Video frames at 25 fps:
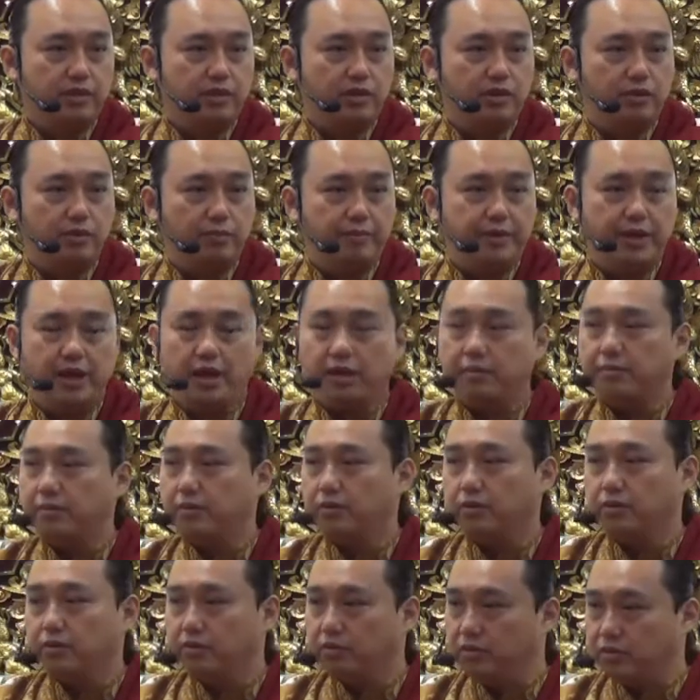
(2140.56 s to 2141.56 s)
to be
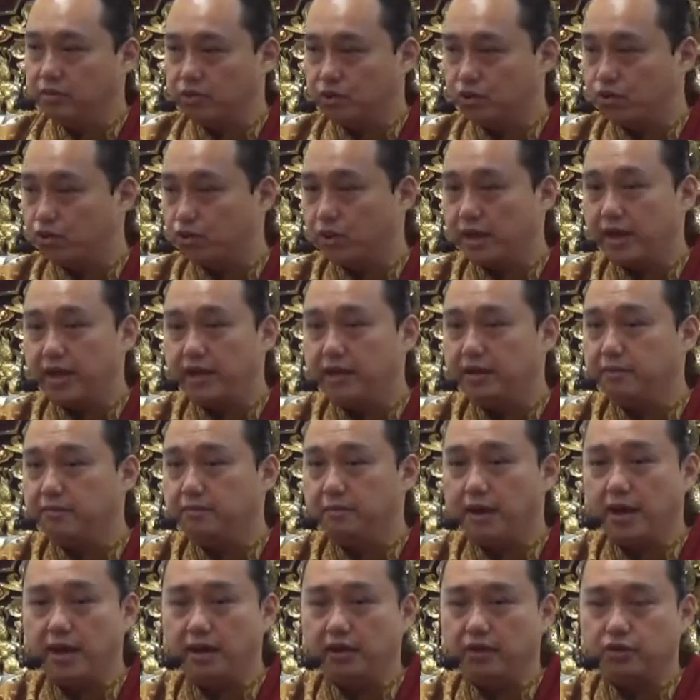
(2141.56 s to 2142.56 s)
able dry
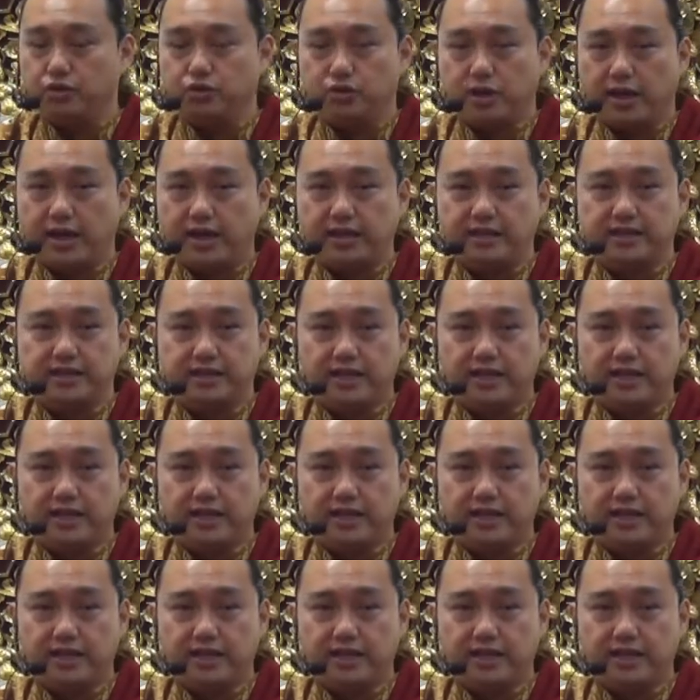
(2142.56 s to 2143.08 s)
mud, dry